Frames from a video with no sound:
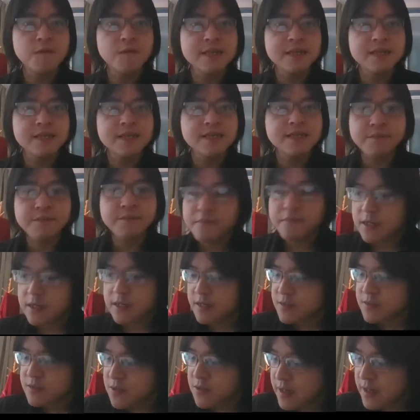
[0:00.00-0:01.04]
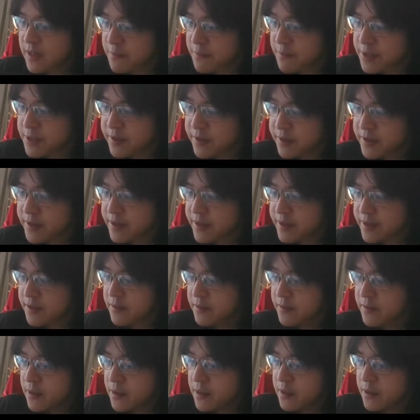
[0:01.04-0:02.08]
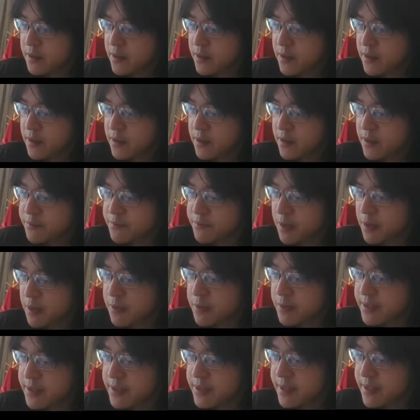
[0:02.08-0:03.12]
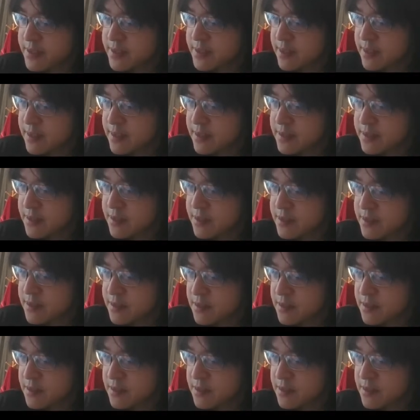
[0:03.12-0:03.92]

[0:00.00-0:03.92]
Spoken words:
it so let me write it here. In probability and statistics,